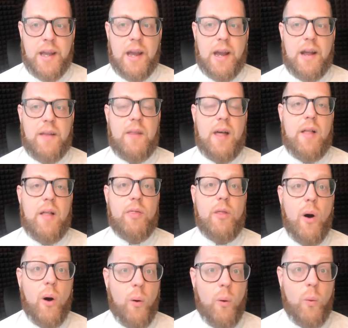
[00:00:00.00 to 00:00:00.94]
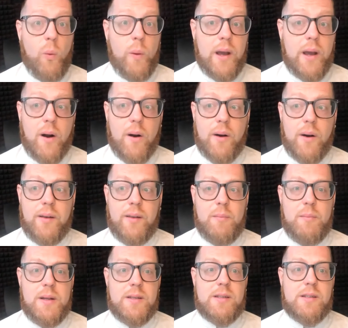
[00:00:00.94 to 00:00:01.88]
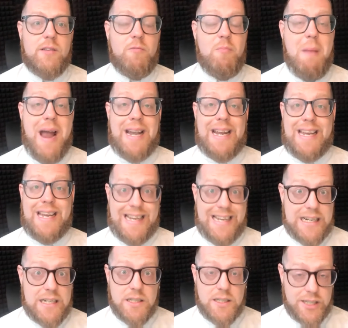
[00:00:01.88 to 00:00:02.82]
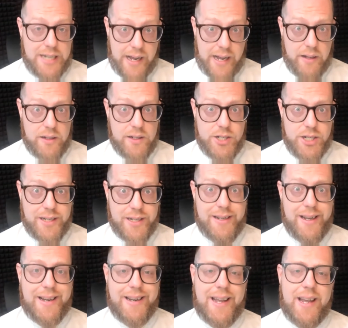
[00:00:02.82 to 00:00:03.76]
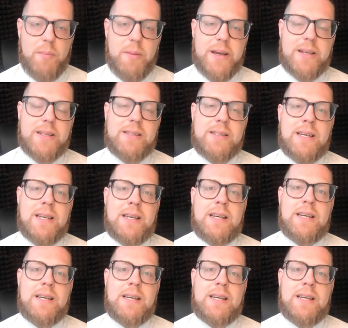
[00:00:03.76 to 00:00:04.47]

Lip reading: and that though we are in the midst of many challenging dynamics,